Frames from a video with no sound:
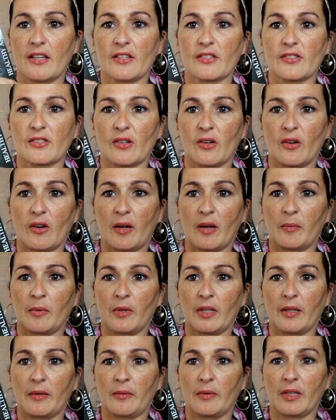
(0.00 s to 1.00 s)
So I'm
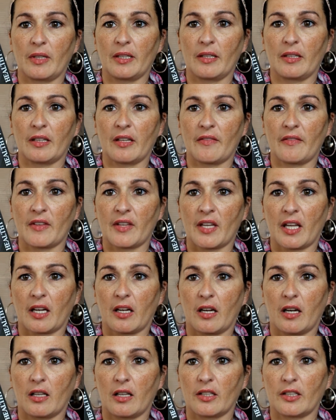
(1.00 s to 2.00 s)
really, really loving that
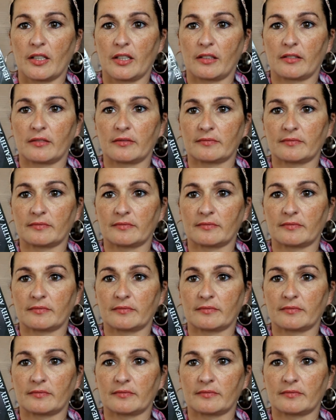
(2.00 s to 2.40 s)
color.